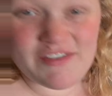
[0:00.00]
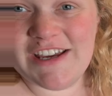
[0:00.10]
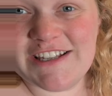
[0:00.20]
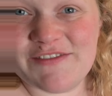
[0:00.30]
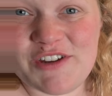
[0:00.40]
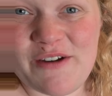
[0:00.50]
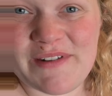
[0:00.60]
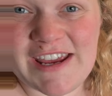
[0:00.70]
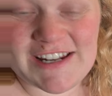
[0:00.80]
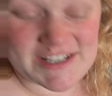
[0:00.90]
of these have
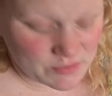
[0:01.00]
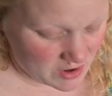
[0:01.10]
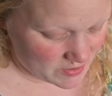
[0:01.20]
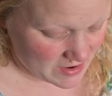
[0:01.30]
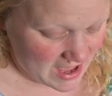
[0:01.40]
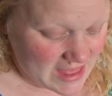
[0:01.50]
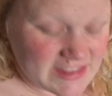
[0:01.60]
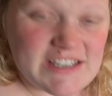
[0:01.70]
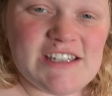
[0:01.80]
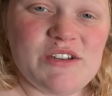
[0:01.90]
germinated as well.
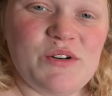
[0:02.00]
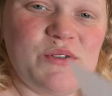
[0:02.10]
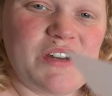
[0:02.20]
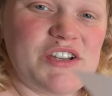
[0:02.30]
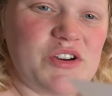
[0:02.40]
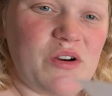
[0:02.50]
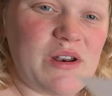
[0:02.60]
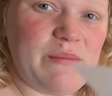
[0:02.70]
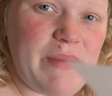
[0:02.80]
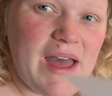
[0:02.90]
This is called a
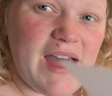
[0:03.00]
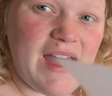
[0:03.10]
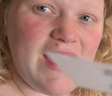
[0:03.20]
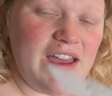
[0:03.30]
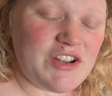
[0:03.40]
chocolate pear.